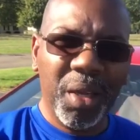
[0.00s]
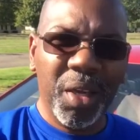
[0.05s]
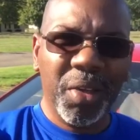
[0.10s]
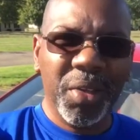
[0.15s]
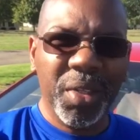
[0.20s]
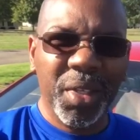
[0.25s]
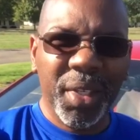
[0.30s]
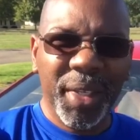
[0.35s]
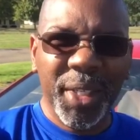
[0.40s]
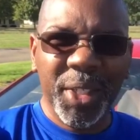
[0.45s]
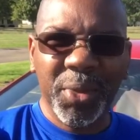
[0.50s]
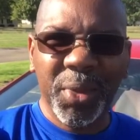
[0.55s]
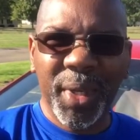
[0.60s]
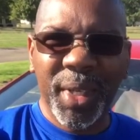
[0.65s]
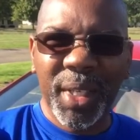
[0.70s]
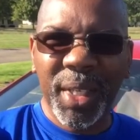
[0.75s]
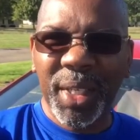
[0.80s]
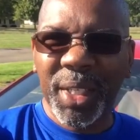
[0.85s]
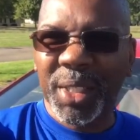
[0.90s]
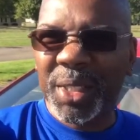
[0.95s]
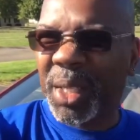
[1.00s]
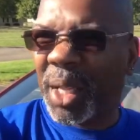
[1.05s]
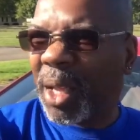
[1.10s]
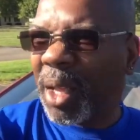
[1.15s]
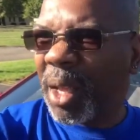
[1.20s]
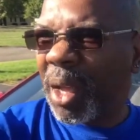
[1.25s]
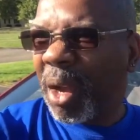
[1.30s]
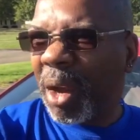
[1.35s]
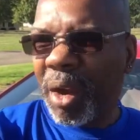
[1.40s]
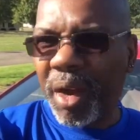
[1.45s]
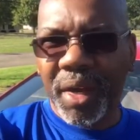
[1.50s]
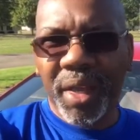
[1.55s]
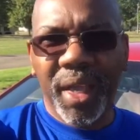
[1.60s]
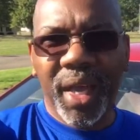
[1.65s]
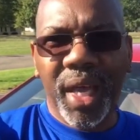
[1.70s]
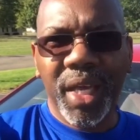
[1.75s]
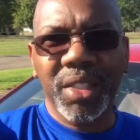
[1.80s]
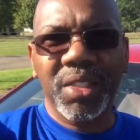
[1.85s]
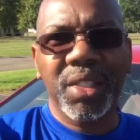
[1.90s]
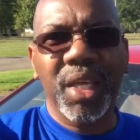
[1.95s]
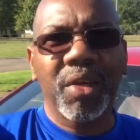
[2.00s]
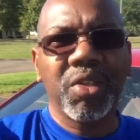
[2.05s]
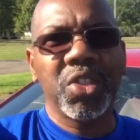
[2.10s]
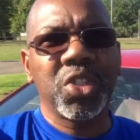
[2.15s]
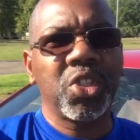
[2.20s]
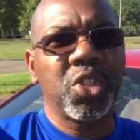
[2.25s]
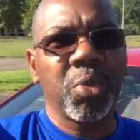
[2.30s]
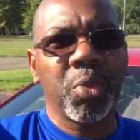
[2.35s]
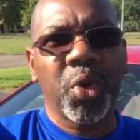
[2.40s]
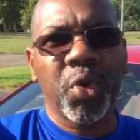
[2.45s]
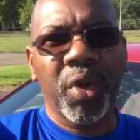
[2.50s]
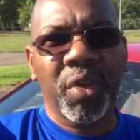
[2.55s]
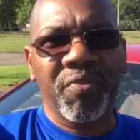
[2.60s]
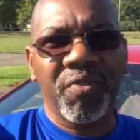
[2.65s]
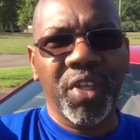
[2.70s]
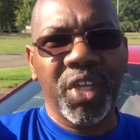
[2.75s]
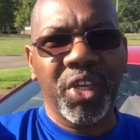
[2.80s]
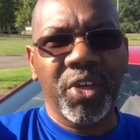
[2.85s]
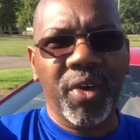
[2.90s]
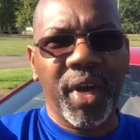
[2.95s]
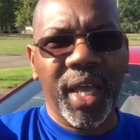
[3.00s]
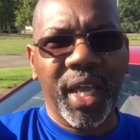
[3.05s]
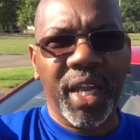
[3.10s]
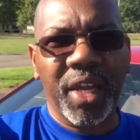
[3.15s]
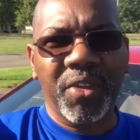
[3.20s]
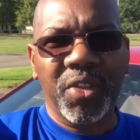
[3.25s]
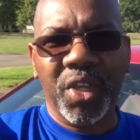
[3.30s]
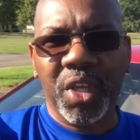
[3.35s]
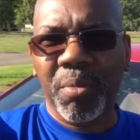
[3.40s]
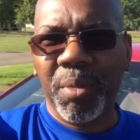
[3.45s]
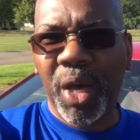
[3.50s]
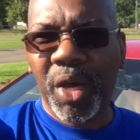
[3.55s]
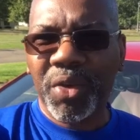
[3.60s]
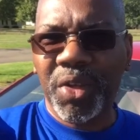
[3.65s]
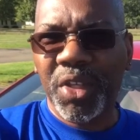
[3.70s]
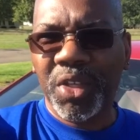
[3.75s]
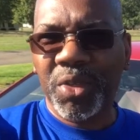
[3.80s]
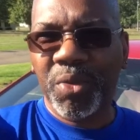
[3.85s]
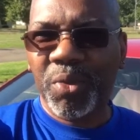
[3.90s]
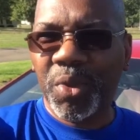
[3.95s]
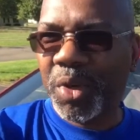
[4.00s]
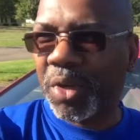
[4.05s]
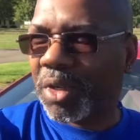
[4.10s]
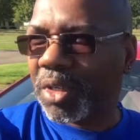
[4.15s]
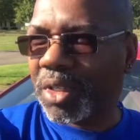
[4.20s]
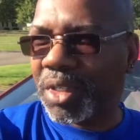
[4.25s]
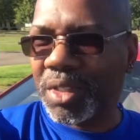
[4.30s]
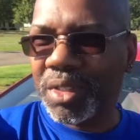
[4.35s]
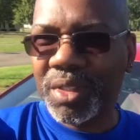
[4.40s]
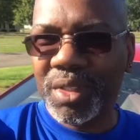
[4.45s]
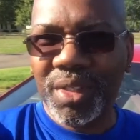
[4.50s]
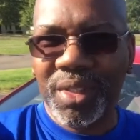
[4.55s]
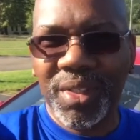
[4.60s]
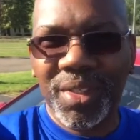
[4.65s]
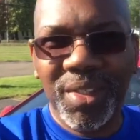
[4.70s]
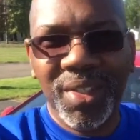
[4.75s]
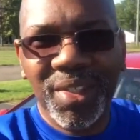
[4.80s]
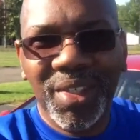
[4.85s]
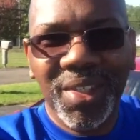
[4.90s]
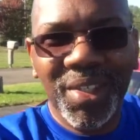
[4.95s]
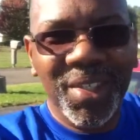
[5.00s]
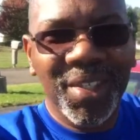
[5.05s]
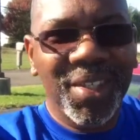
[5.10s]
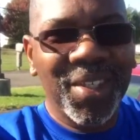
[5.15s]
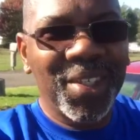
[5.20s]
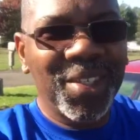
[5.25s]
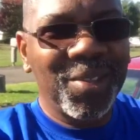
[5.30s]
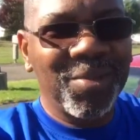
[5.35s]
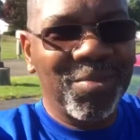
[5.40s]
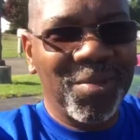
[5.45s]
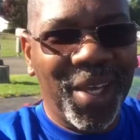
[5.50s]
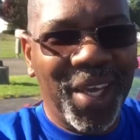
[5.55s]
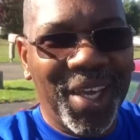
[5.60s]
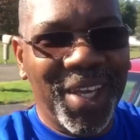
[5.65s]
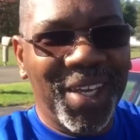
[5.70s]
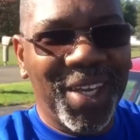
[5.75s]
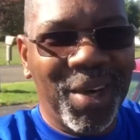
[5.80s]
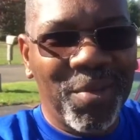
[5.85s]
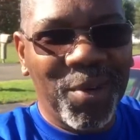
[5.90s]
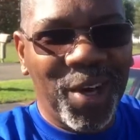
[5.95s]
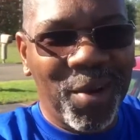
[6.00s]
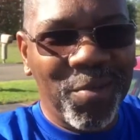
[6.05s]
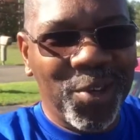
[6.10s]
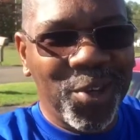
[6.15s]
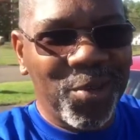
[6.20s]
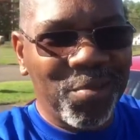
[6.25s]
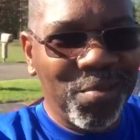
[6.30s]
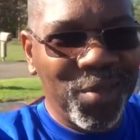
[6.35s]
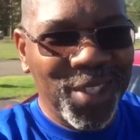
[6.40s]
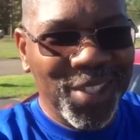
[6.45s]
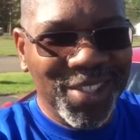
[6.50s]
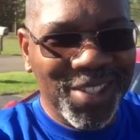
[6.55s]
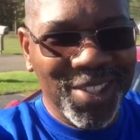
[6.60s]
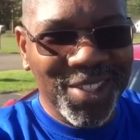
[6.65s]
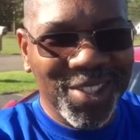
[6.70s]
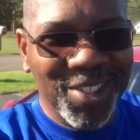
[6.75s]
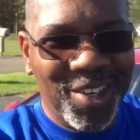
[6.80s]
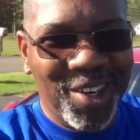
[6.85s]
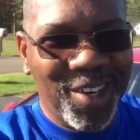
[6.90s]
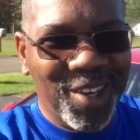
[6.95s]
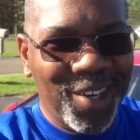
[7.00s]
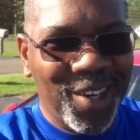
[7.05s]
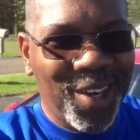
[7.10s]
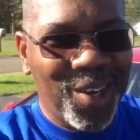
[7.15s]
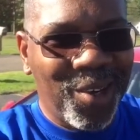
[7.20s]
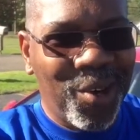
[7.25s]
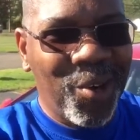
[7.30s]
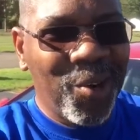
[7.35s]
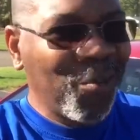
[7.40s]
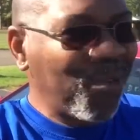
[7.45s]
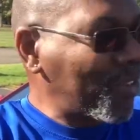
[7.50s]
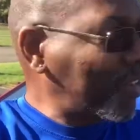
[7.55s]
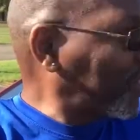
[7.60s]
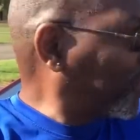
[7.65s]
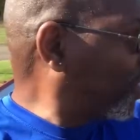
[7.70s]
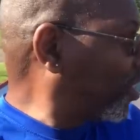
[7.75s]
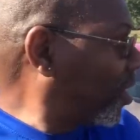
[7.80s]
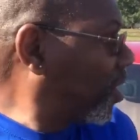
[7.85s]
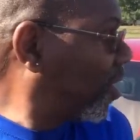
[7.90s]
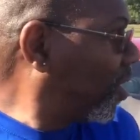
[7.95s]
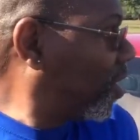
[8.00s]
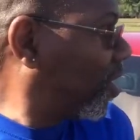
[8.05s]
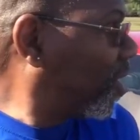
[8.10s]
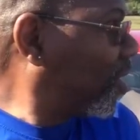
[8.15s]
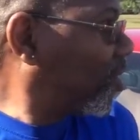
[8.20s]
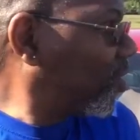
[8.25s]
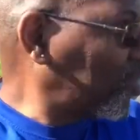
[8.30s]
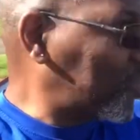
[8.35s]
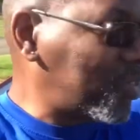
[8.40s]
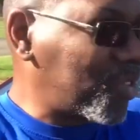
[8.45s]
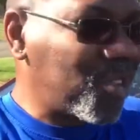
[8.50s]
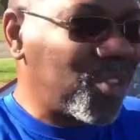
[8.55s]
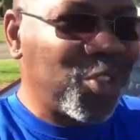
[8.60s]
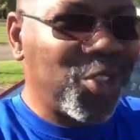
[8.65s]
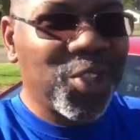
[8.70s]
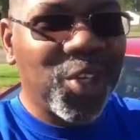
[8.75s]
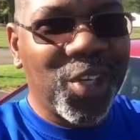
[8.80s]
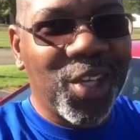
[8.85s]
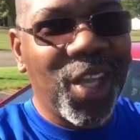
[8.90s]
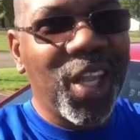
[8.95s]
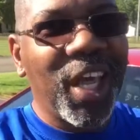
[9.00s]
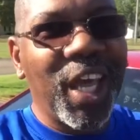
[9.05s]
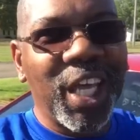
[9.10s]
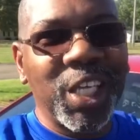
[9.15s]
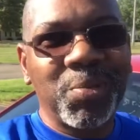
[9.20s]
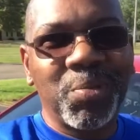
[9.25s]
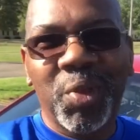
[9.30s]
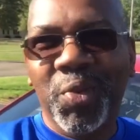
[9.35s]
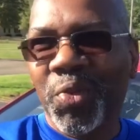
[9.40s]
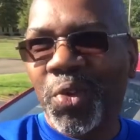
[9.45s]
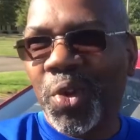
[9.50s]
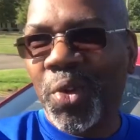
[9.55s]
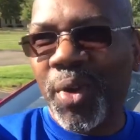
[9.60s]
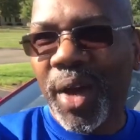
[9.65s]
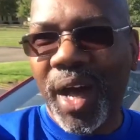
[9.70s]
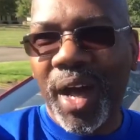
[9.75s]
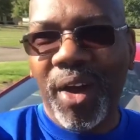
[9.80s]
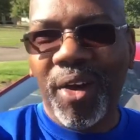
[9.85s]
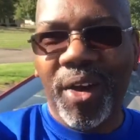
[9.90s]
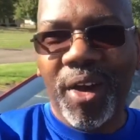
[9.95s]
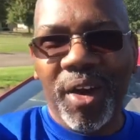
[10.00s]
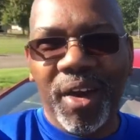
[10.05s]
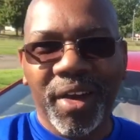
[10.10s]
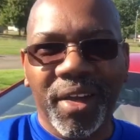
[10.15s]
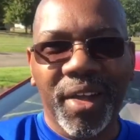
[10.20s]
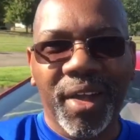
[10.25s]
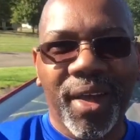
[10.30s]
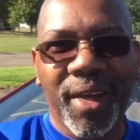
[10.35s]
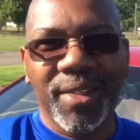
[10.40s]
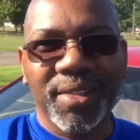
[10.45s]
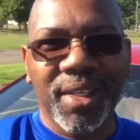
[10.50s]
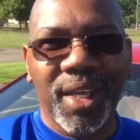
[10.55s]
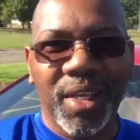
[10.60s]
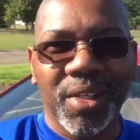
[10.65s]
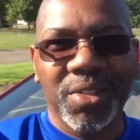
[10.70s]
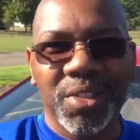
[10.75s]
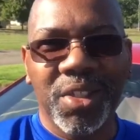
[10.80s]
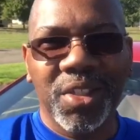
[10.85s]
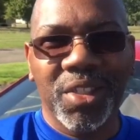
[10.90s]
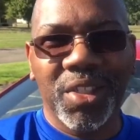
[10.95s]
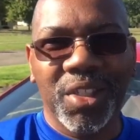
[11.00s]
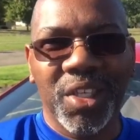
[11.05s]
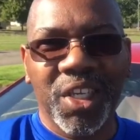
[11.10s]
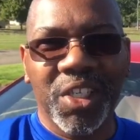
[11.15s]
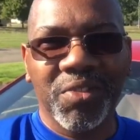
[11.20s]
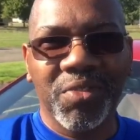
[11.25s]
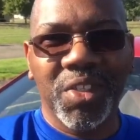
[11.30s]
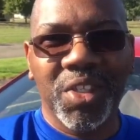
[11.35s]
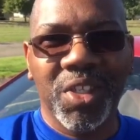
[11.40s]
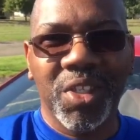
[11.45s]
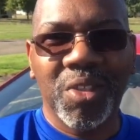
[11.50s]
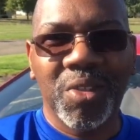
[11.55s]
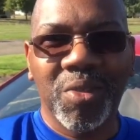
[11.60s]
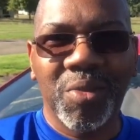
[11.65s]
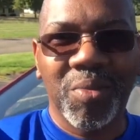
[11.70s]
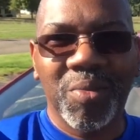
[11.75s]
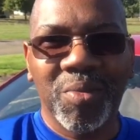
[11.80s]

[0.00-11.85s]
yeah, it is what it is. All right, guys, that was just a super quick video. I got to think about getting to work and man, I'm, I'm going to miss this car. Uh, hopefully she's going to last me for a while. All right, guys. I'll see you in the next video.